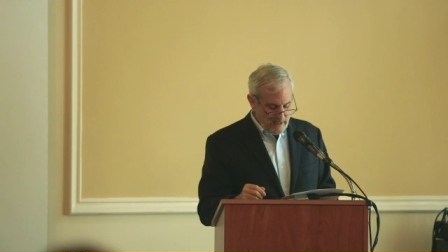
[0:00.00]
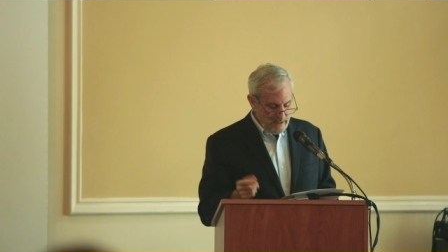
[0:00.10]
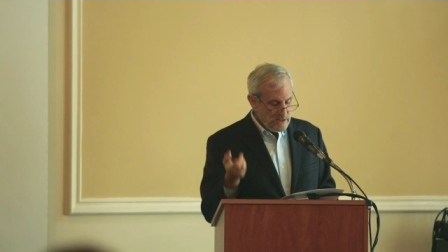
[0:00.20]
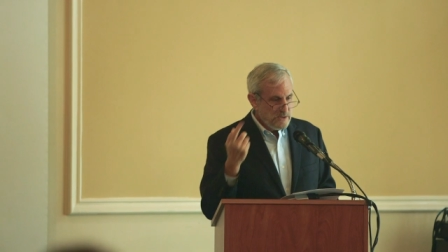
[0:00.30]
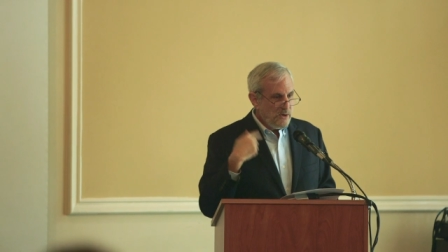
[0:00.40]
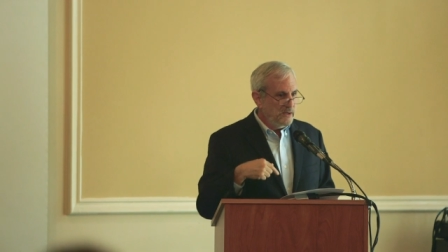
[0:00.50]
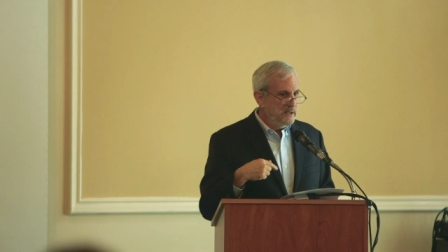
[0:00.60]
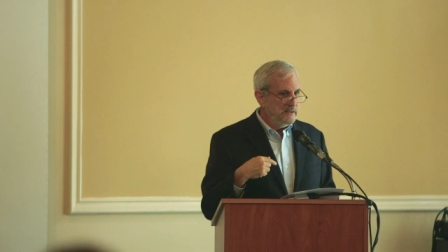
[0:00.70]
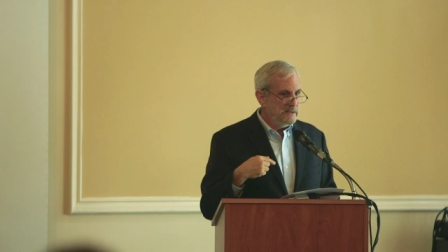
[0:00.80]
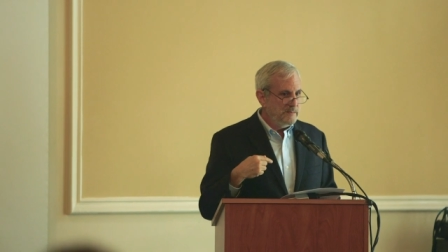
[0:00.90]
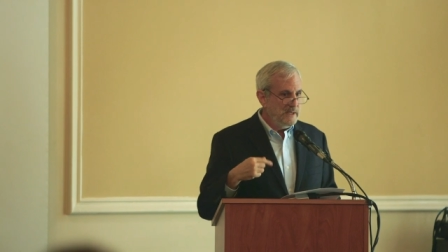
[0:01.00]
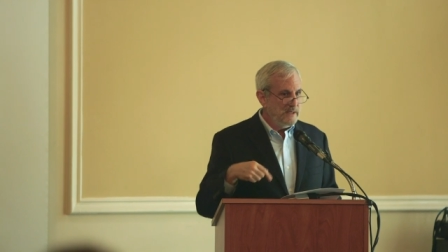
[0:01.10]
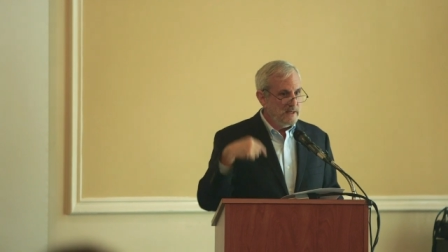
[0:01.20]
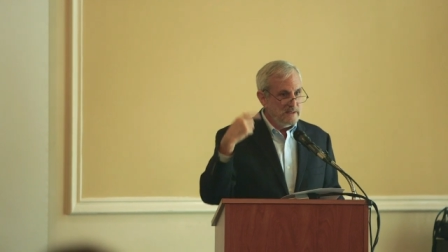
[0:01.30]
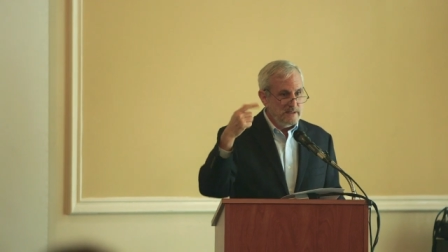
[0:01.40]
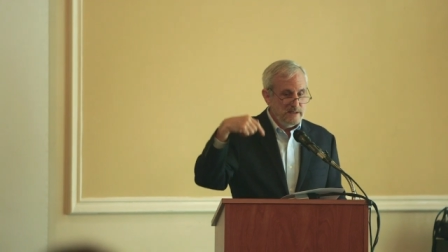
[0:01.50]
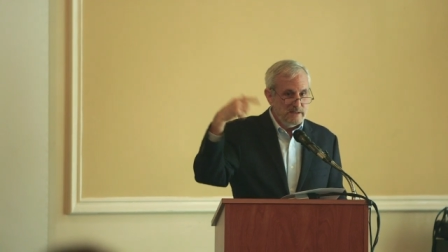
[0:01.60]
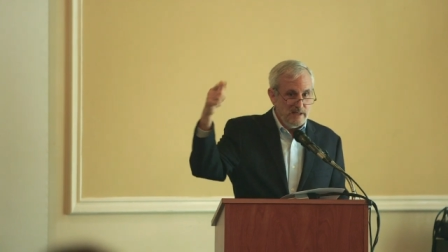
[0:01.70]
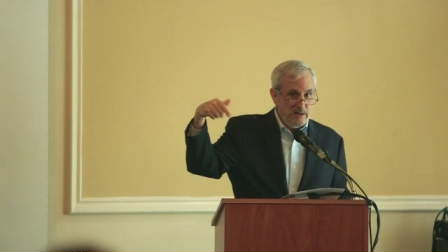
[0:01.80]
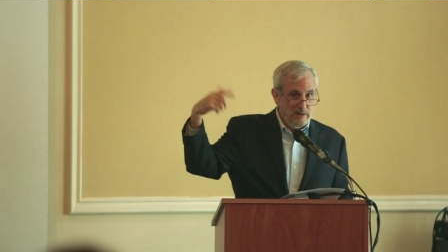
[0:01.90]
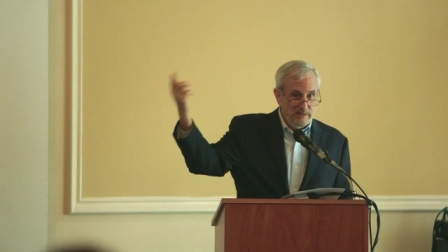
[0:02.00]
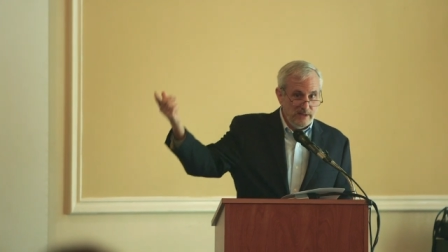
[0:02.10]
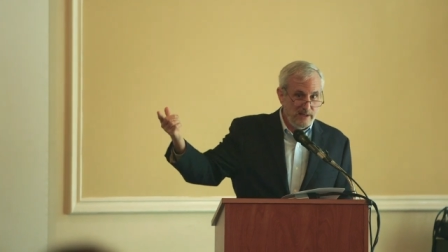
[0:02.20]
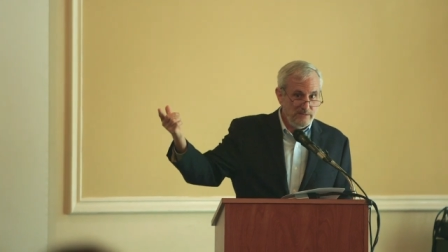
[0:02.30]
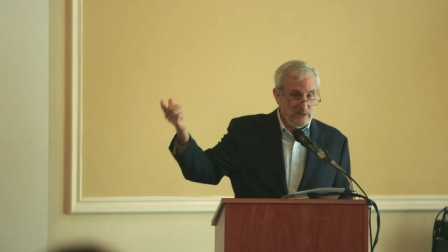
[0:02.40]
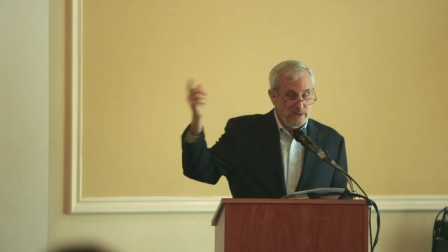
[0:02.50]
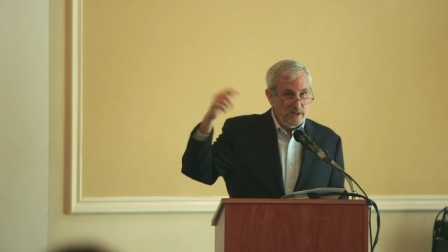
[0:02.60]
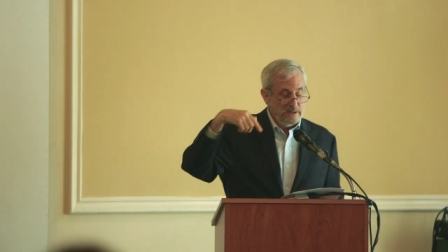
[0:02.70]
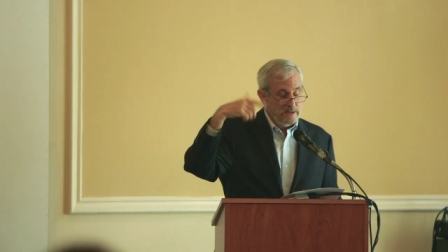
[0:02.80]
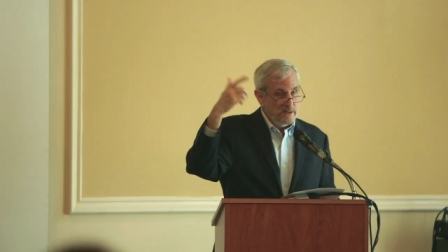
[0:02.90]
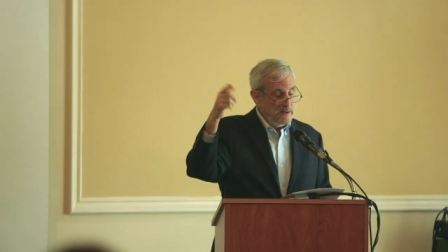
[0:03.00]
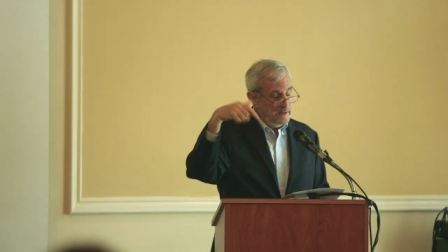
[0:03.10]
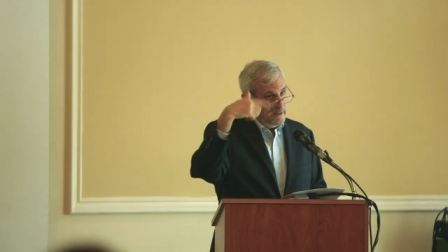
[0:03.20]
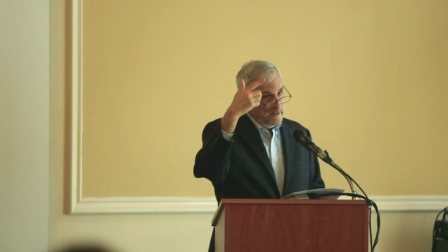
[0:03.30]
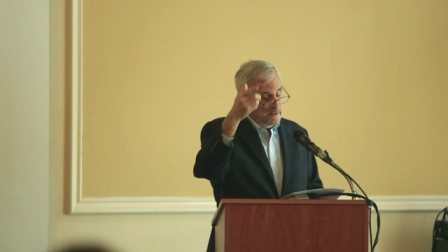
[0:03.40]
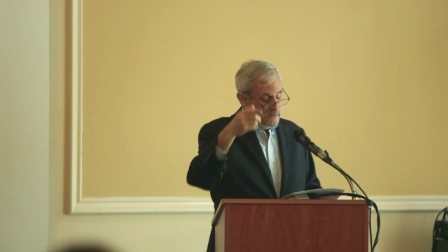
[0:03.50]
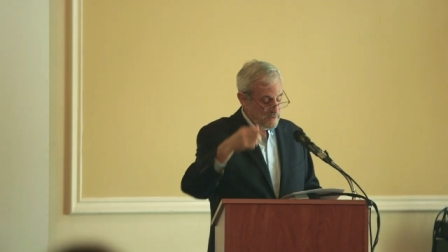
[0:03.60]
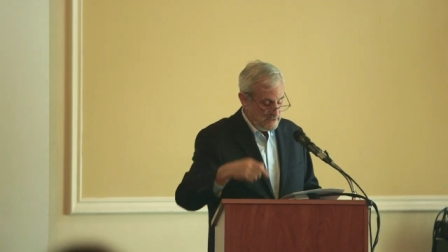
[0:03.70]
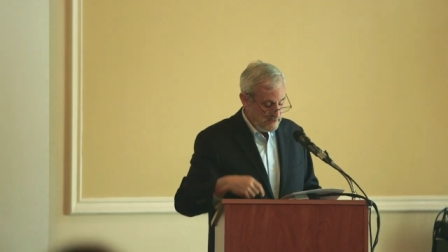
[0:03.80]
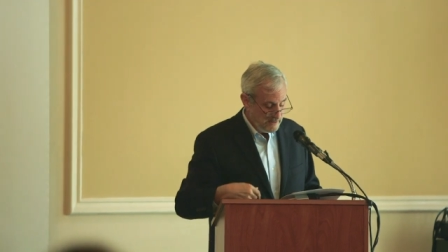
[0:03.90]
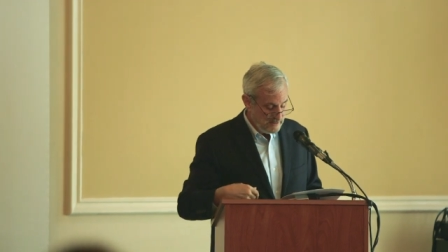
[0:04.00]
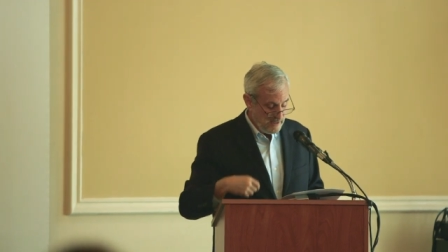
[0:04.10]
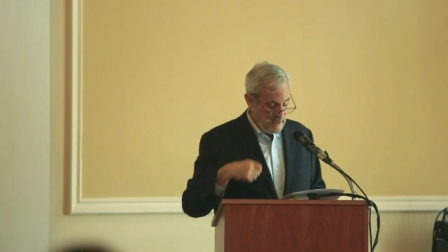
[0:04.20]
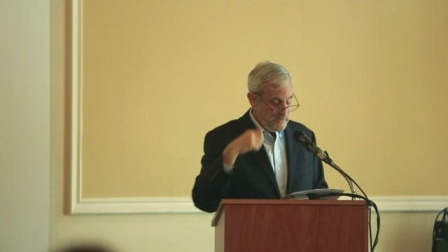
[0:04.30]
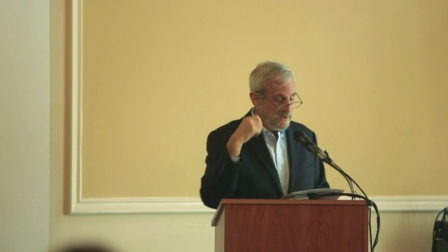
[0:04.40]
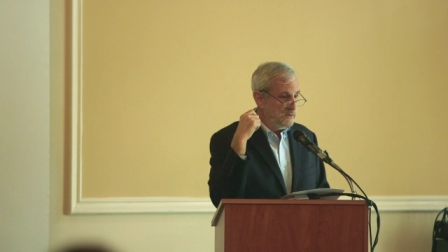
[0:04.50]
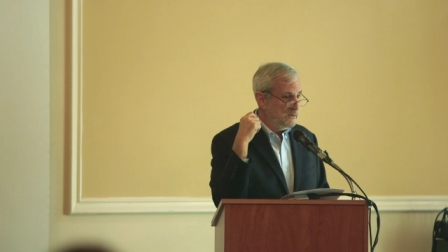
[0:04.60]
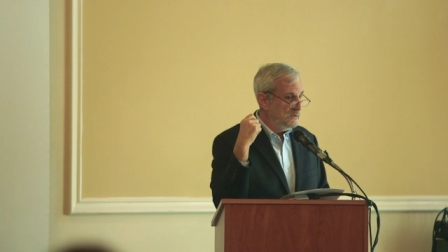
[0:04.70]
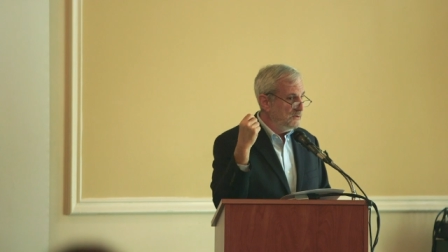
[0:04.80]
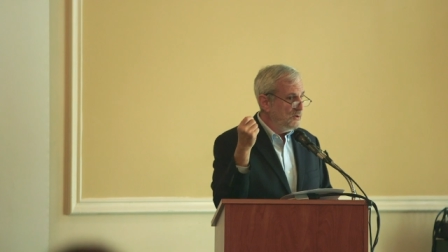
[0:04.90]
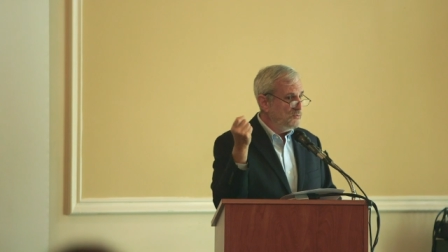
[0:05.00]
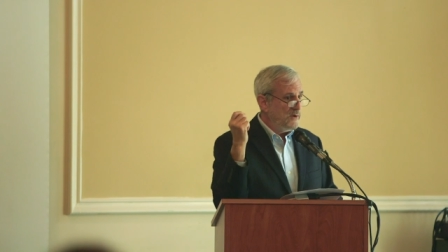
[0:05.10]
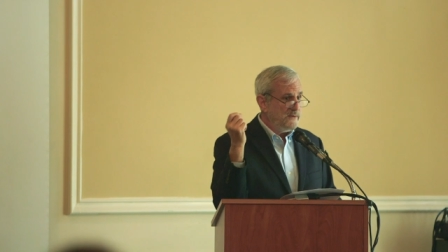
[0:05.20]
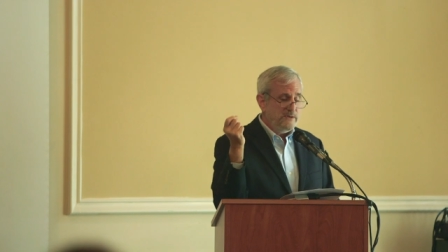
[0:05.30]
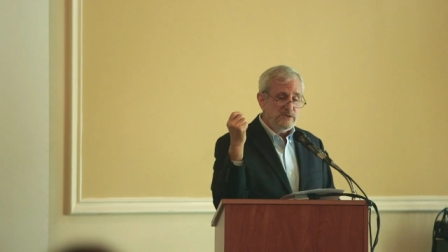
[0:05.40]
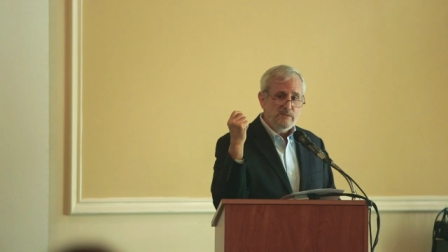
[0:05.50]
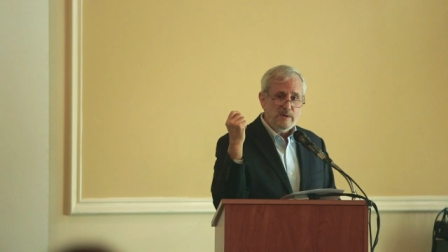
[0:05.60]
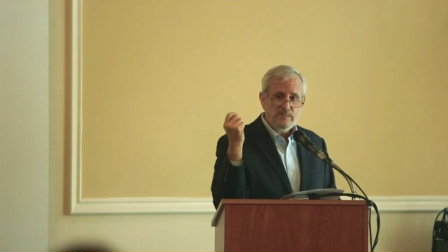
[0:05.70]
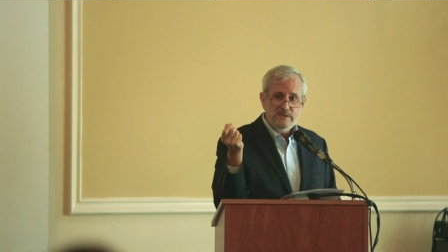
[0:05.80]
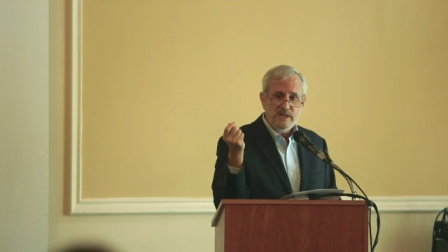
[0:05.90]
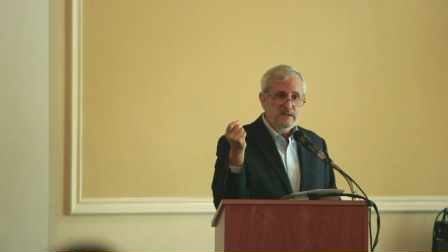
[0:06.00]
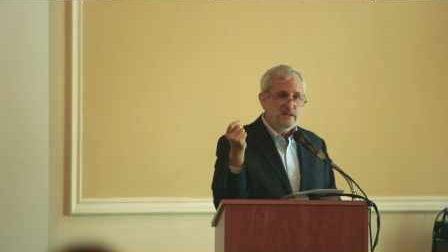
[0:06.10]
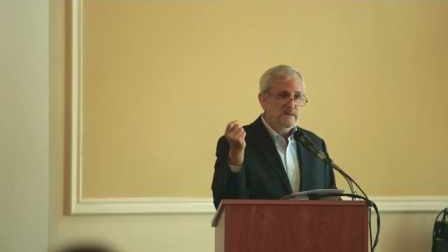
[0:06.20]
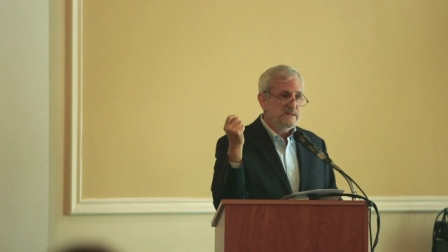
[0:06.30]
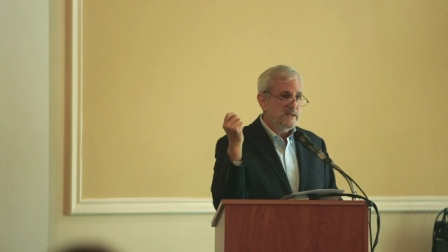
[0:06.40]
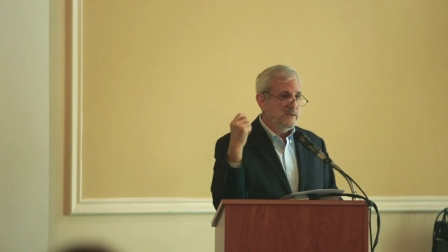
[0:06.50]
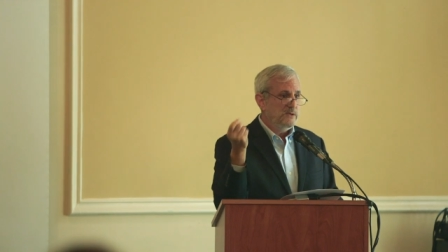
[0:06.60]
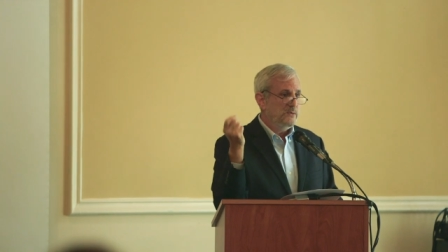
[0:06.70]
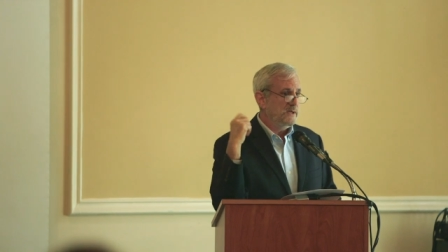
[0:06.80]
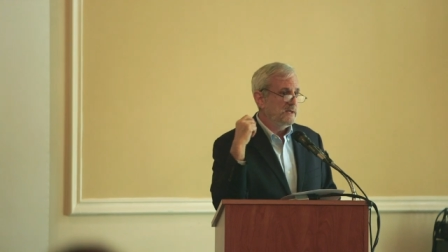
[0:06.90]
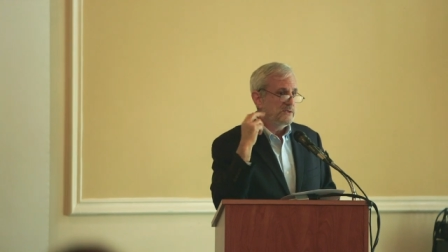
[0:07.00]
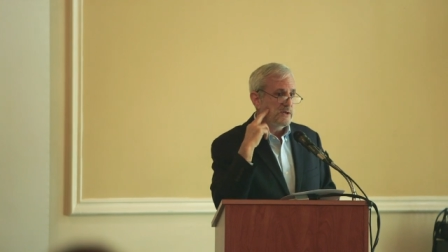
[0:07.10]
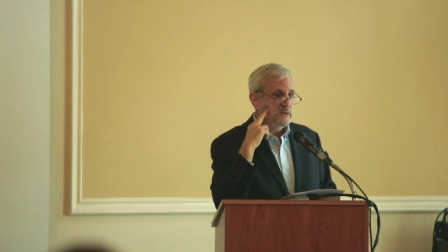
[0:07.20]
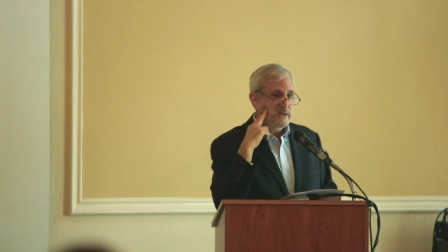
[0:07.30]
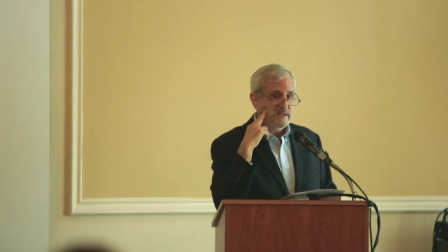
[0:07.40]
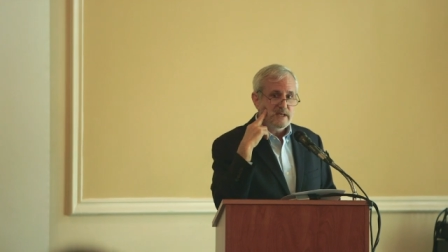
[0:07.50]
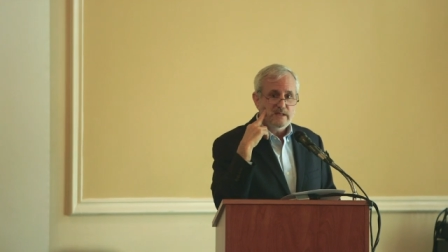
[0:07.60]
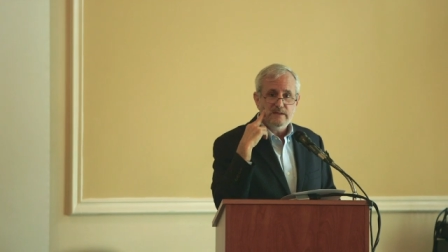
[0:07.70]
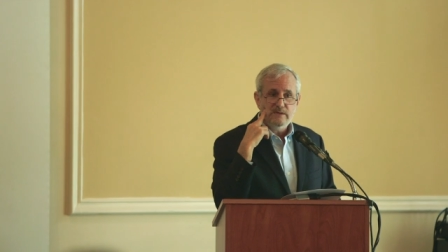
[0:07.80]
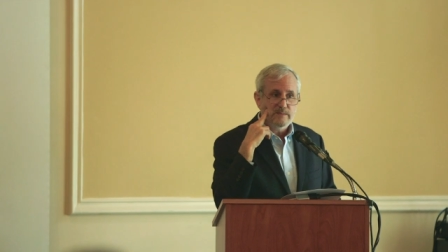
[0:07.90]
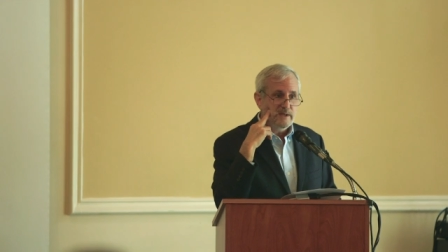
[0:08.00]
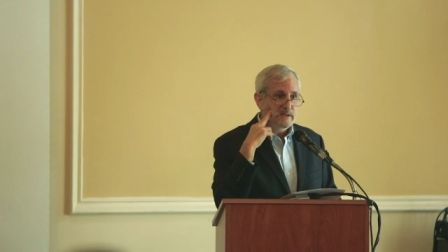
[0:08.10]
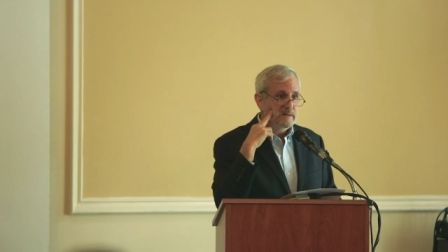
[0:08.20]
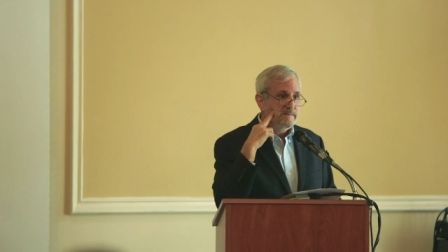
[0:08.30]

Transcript: It's startling to me, and I say this now having left U N H C R, and I didn't notice it at the time, but there, there are no refugee representatives at the U N H C R Executive Committee.